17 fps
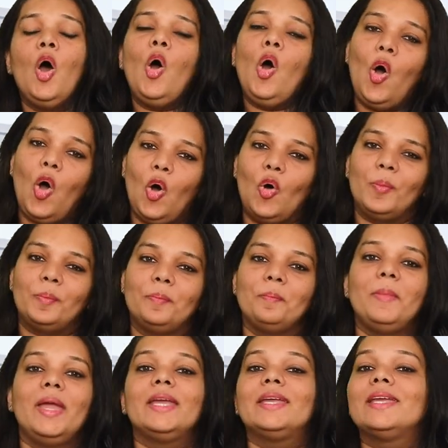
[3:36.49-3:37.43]
Hope
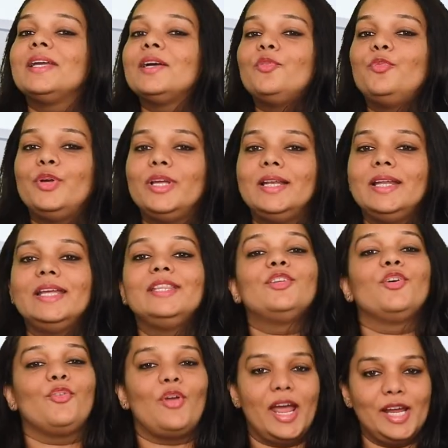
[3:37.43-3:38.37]
making a will in
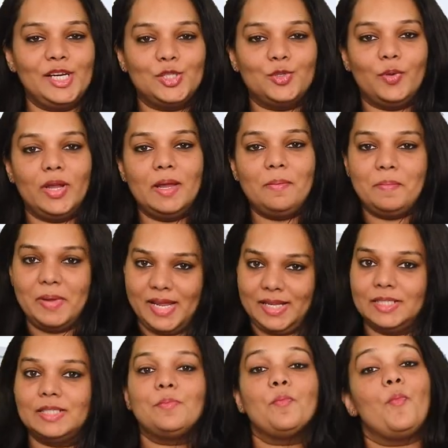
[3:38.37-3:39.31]
the right way
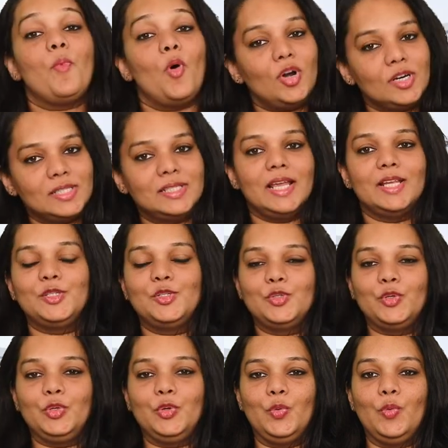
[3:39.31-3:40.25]
makes more sense
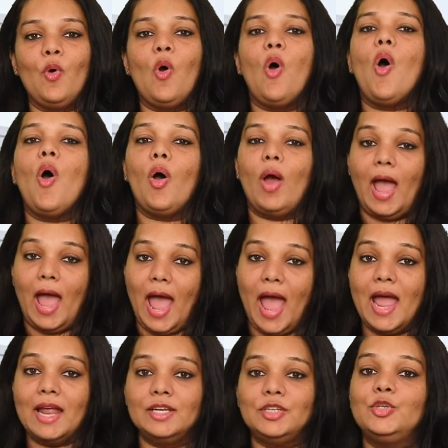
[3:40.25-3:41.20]
to you
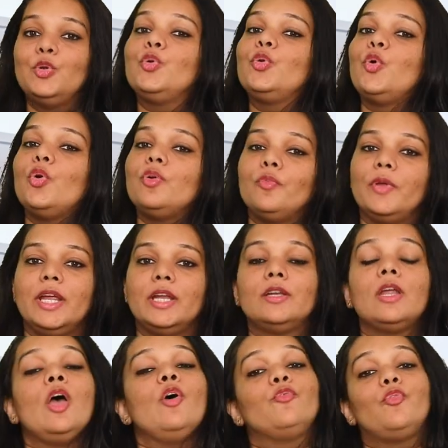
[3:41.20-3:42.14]
and you don't
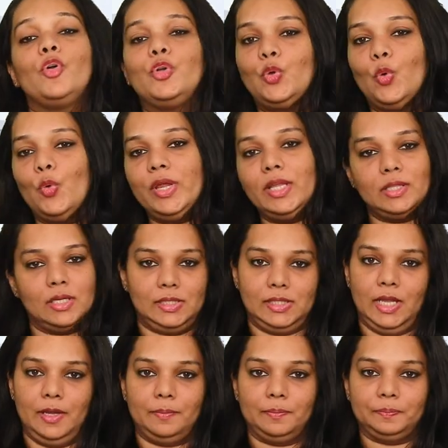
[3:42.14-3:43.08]
wait for doing the
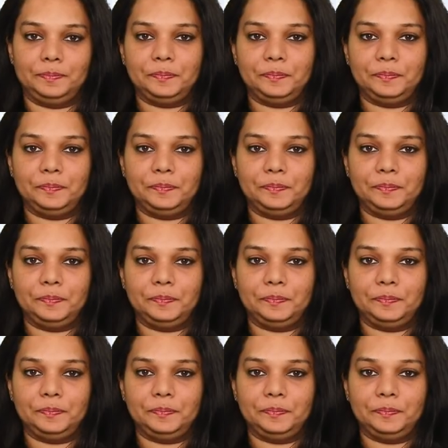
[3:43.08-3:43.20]
same.